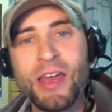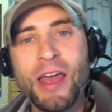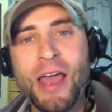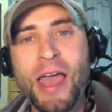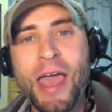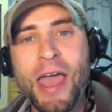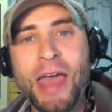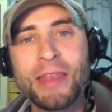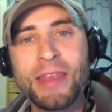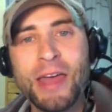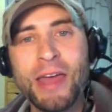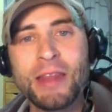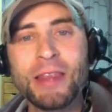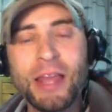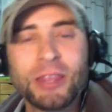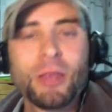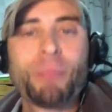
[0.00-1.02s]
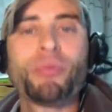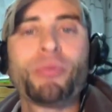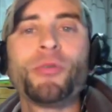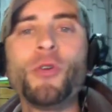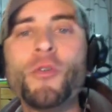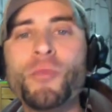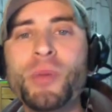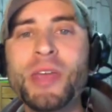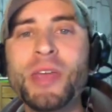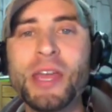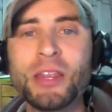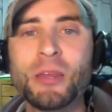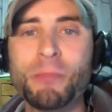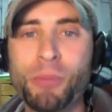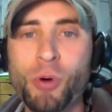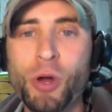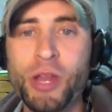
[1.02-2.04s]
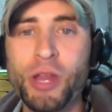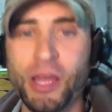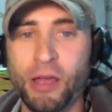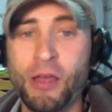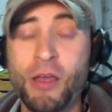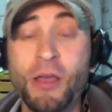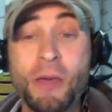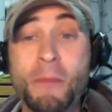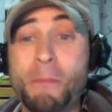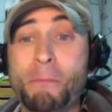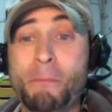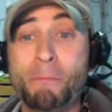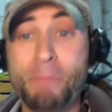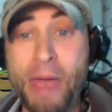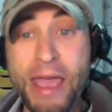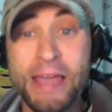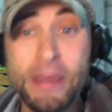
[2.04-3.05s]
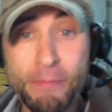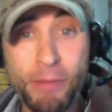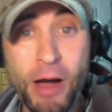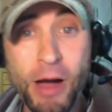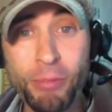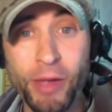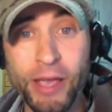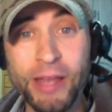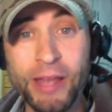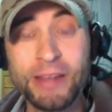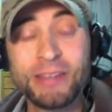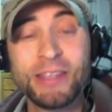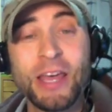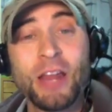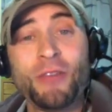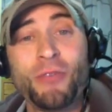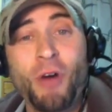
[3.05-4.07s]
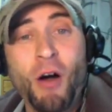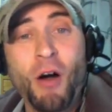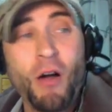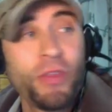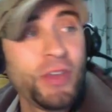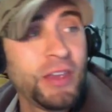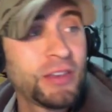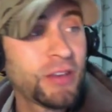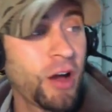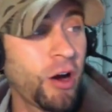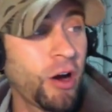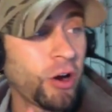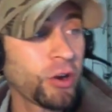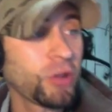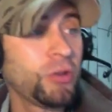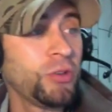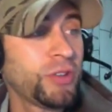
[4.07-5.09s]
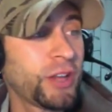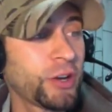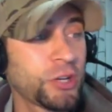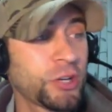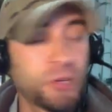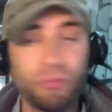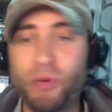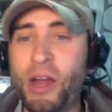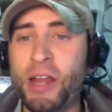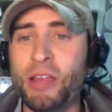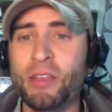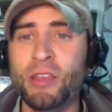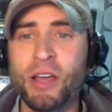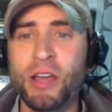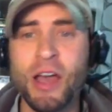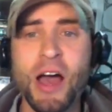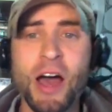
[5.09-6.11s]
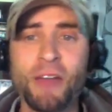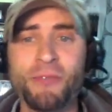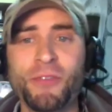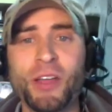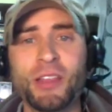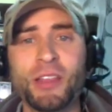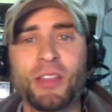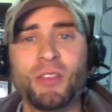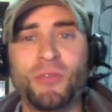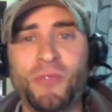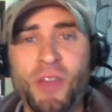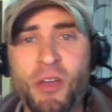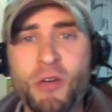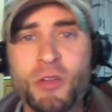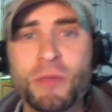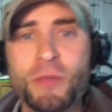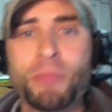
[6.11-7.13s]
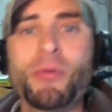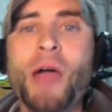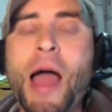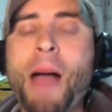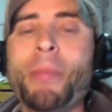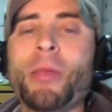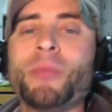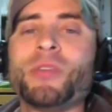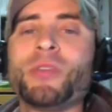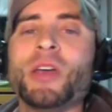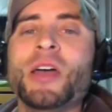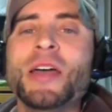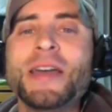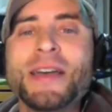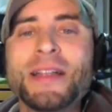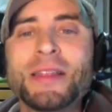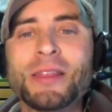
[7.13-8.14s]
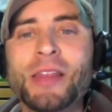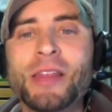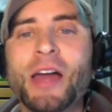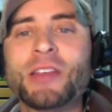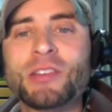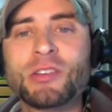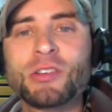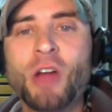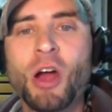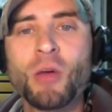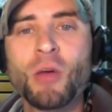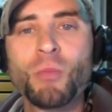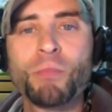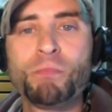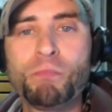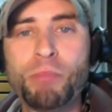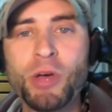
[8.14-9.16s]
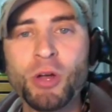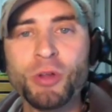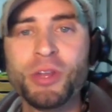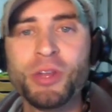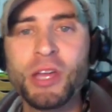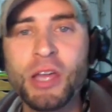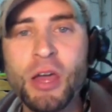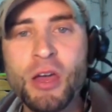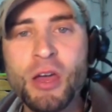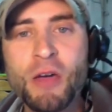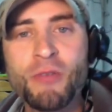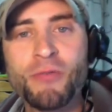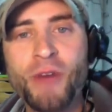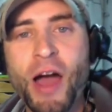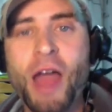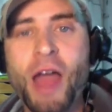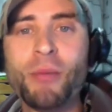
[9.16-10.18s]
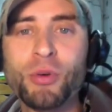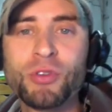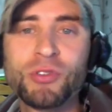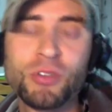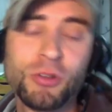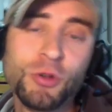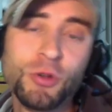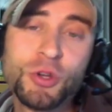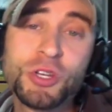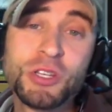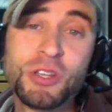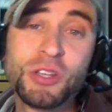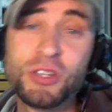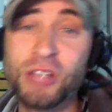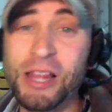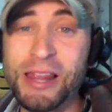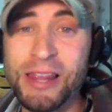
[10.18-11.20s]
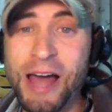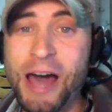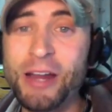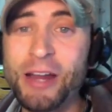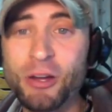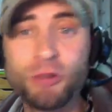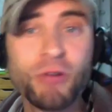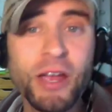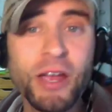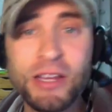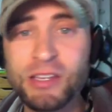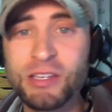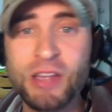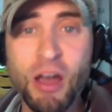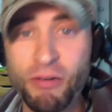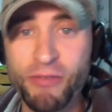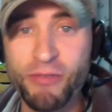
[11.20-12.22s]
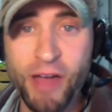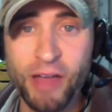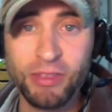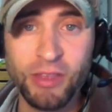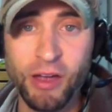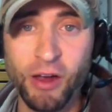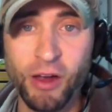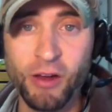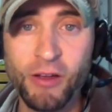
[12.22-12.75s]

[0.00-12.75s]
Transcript: And then let the proof be in the pudding. Make it public. Instead of all these articles that are spreading the conflict and the fear and the problems, let's start building viable solutions. There's a lot of great stuff out there.